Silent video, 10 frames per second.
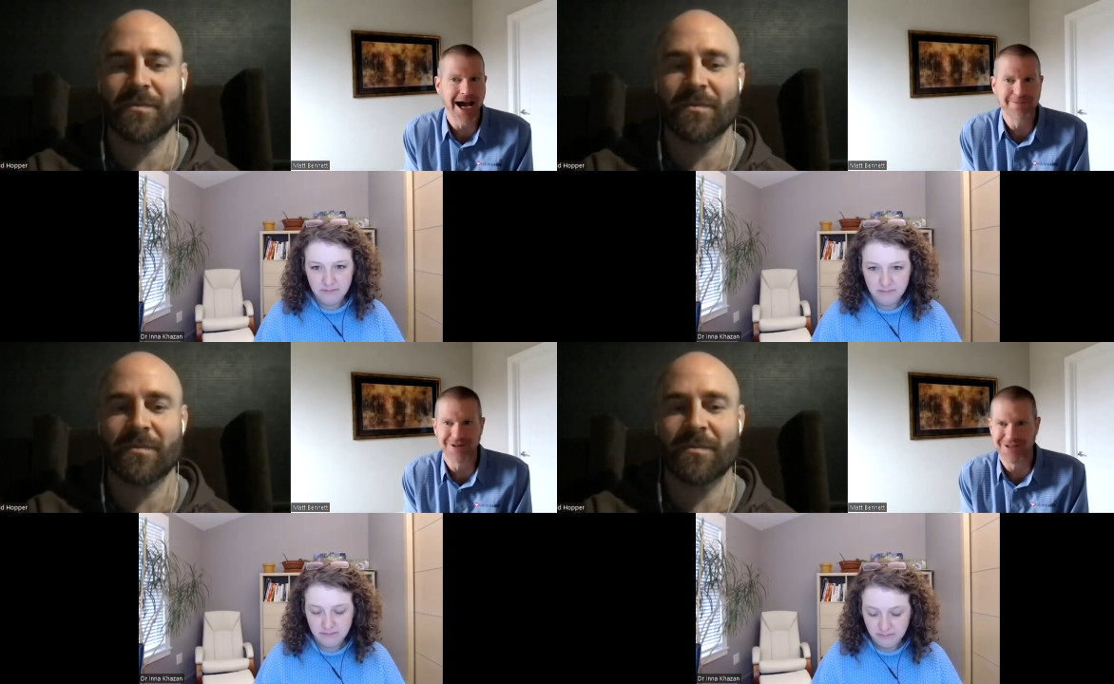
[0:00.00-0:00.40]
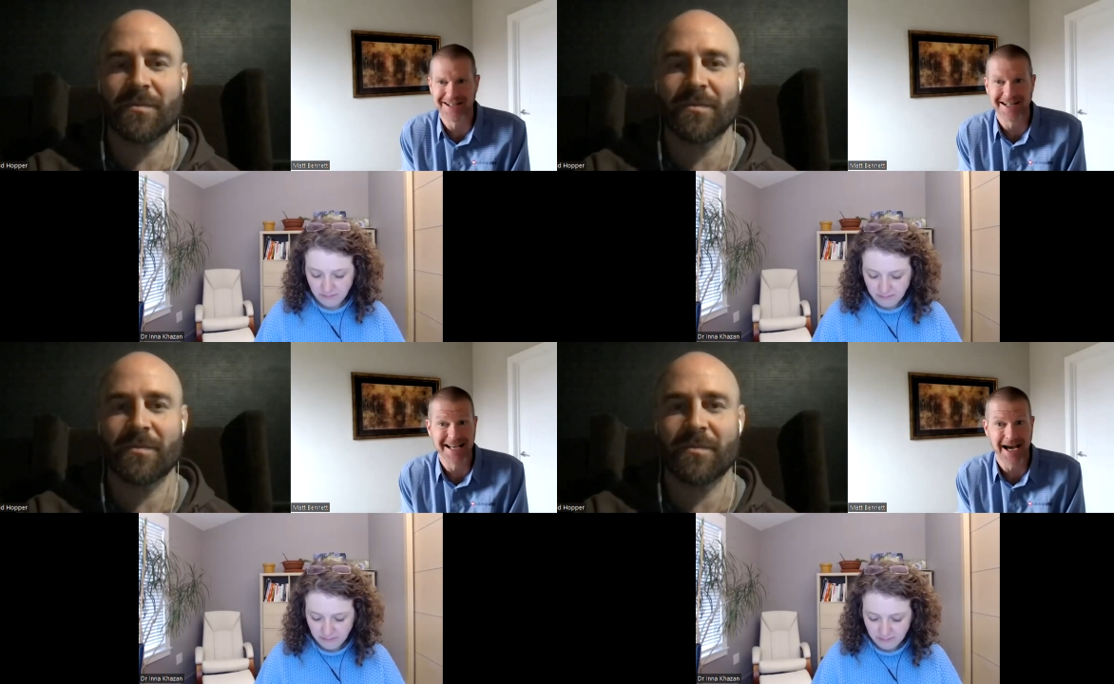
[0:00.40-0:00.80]
Speaker 1: two
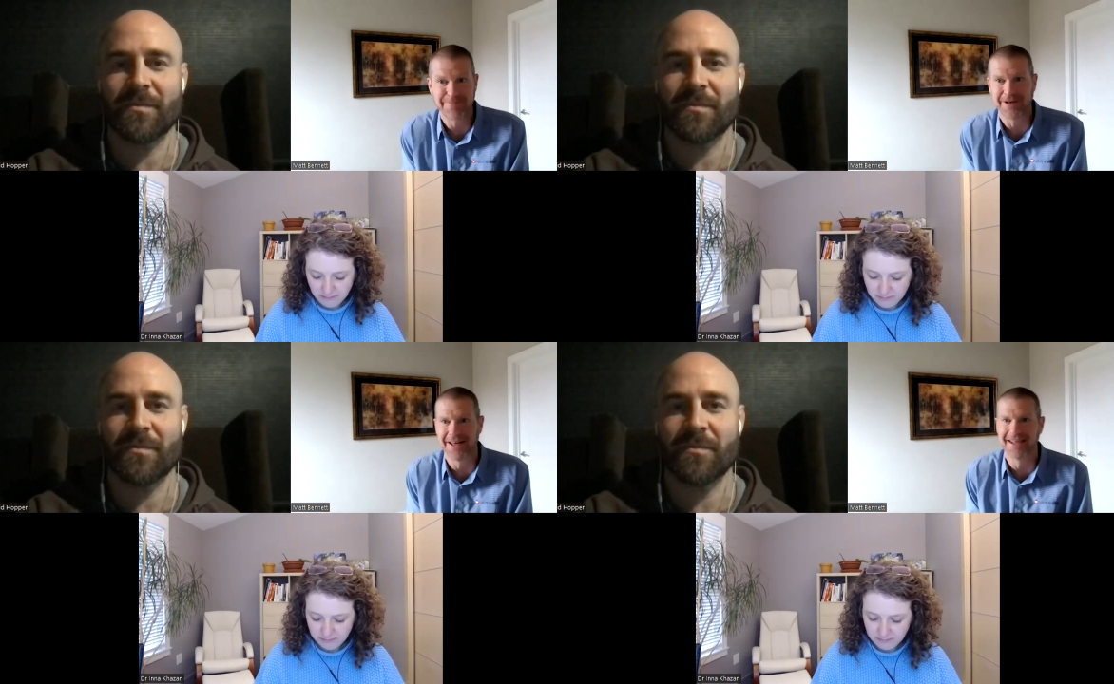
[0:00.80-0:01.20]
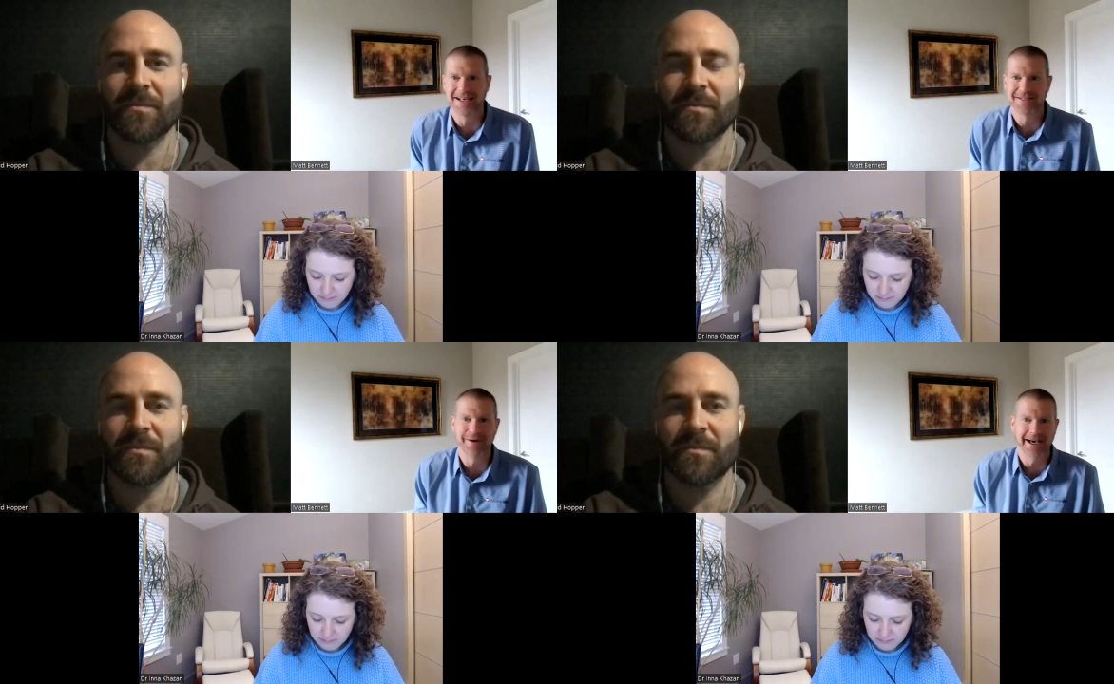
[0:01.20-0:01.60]
chapters into depth
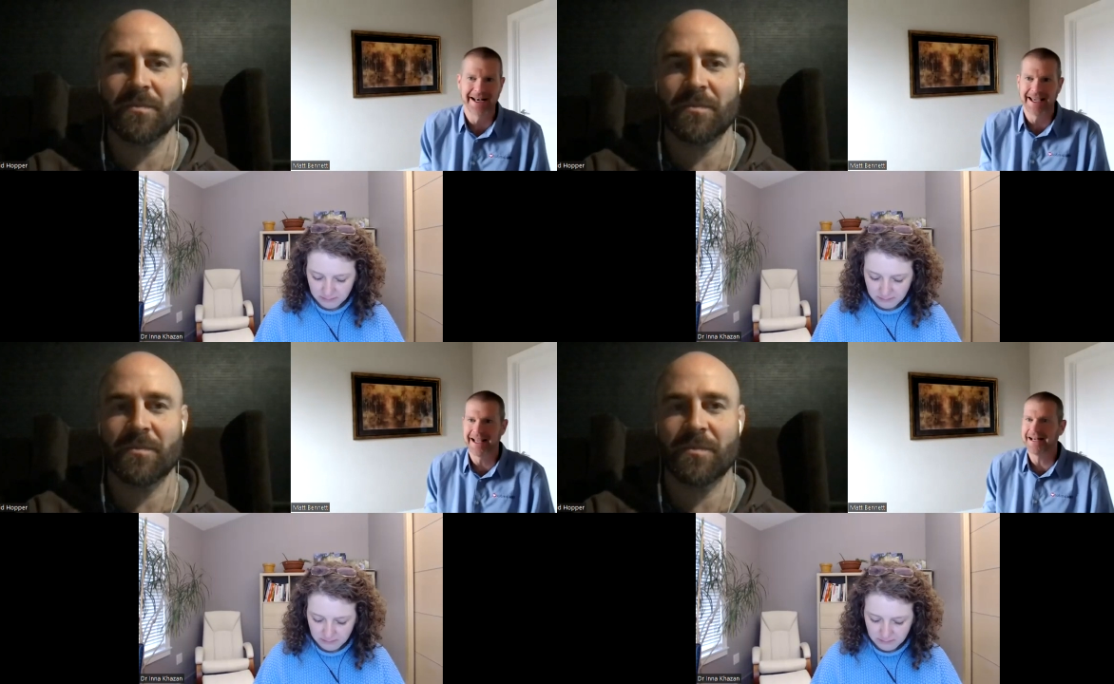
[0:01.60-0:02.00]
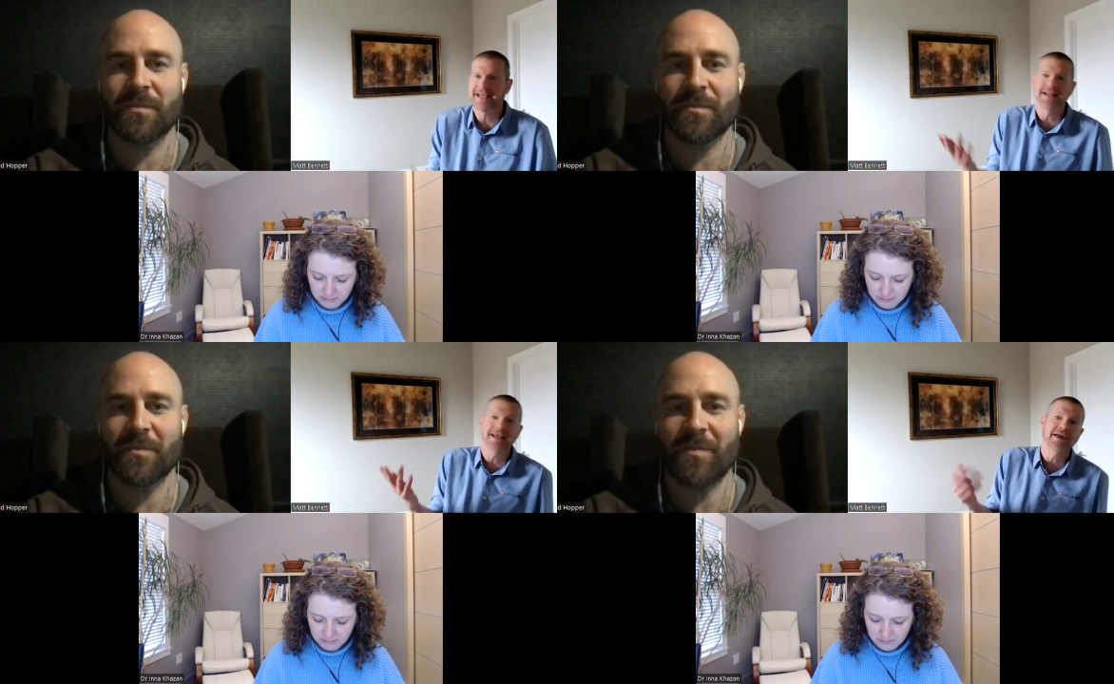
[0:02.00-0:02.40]
on this, but
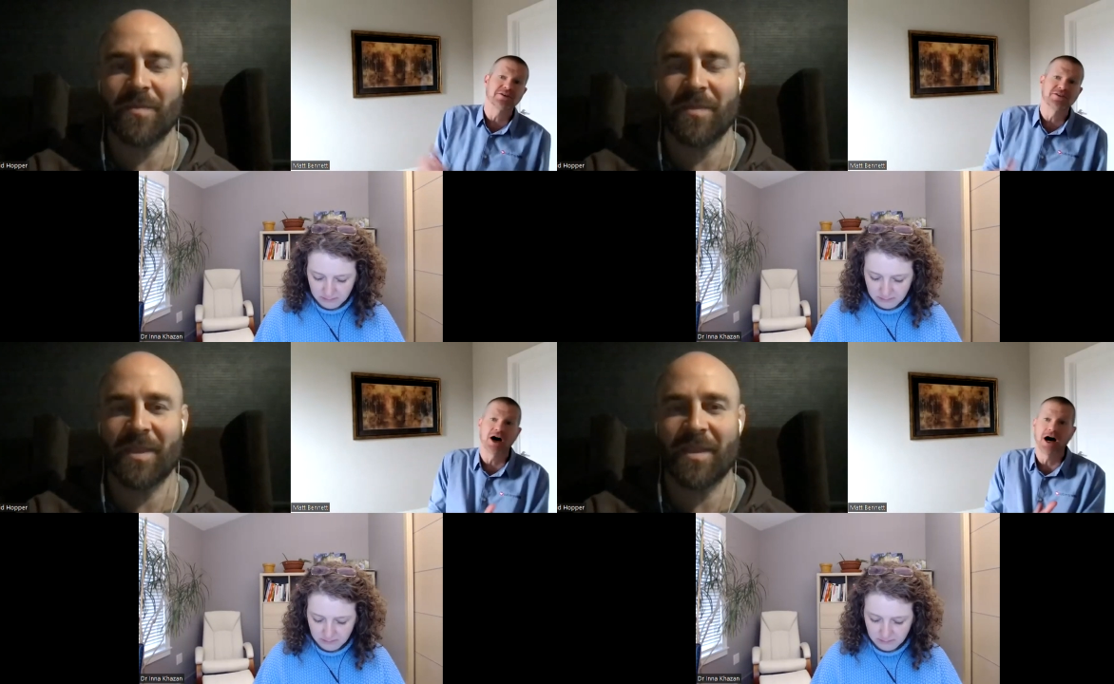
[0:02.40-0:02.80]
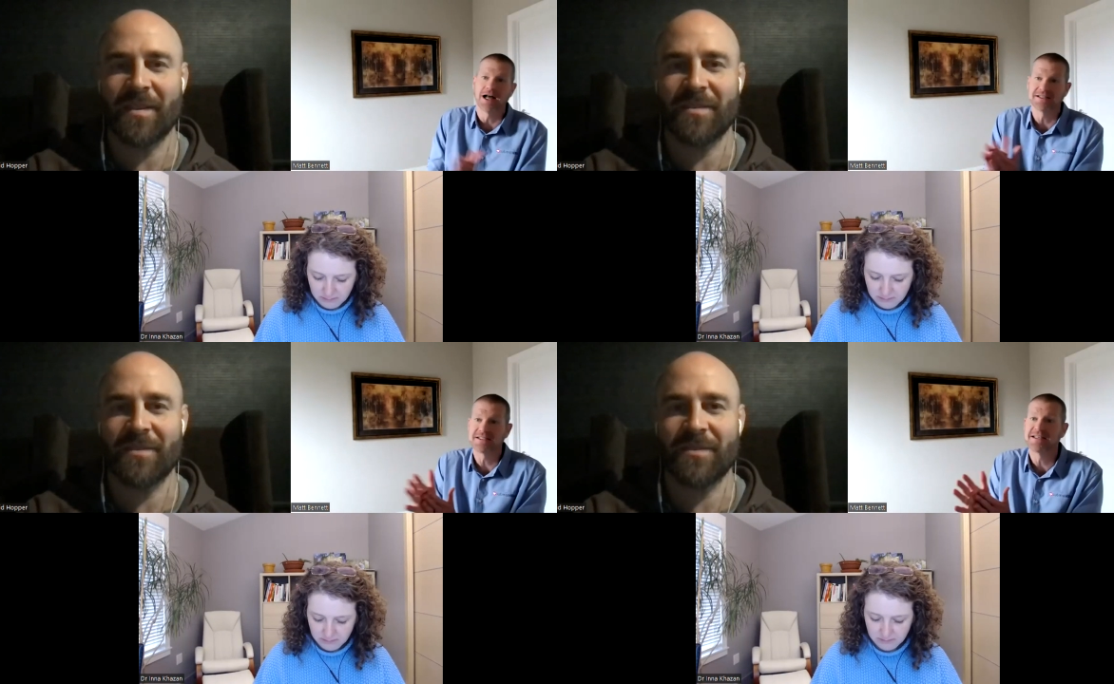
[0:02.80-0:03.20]
any other
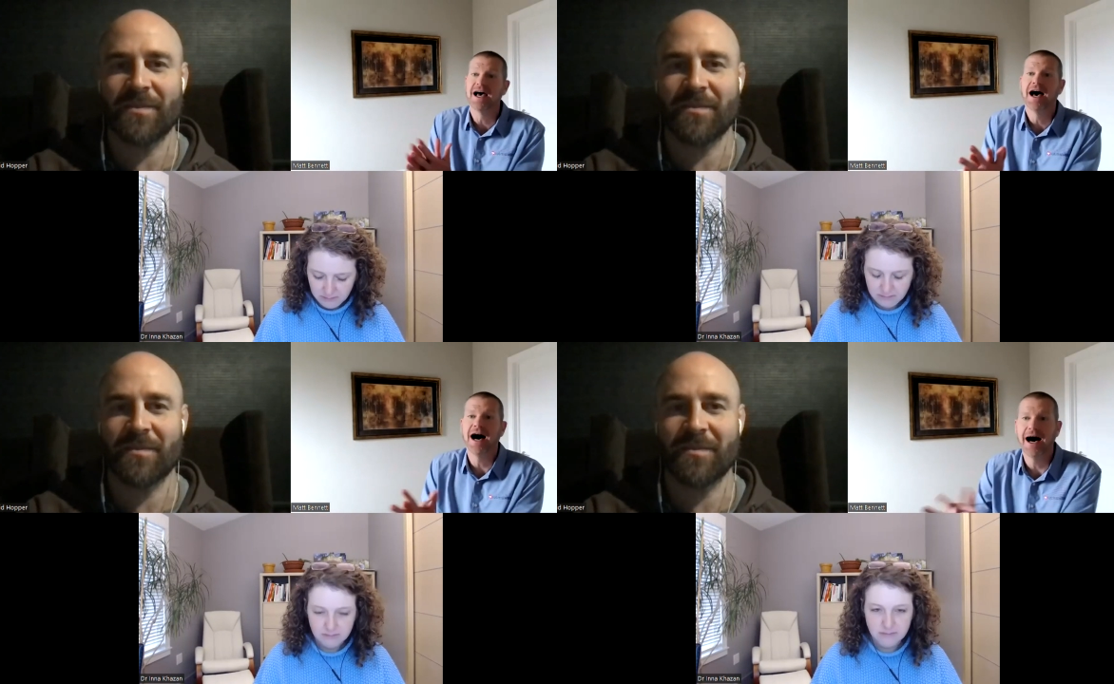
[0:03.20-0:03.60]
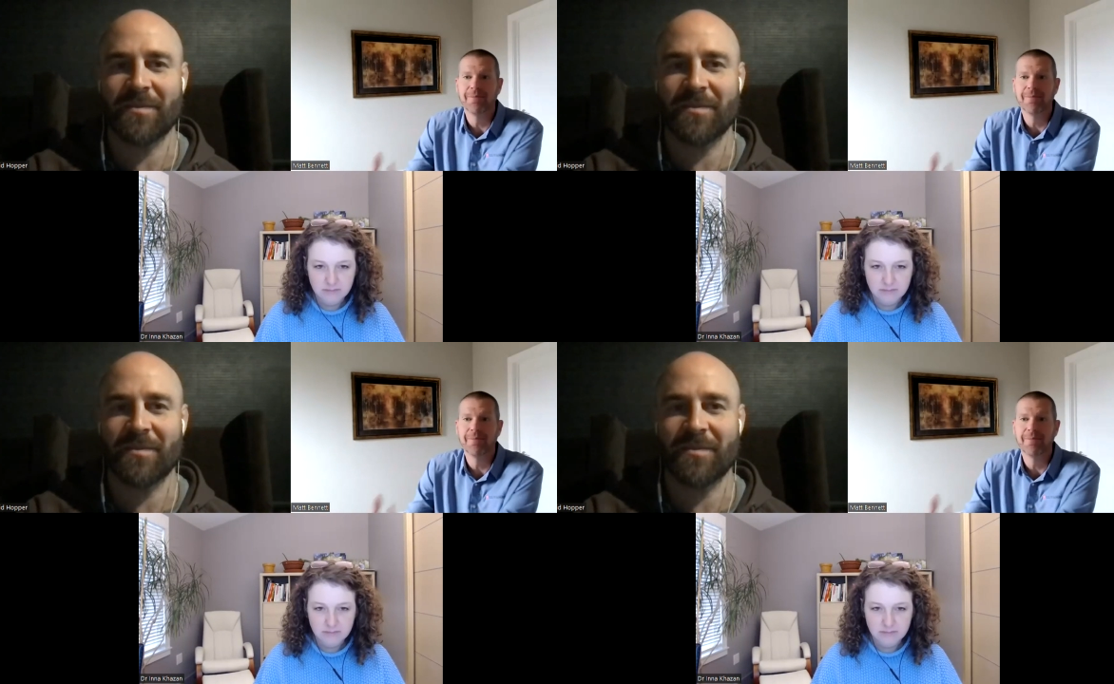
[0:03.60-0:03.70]
thoughts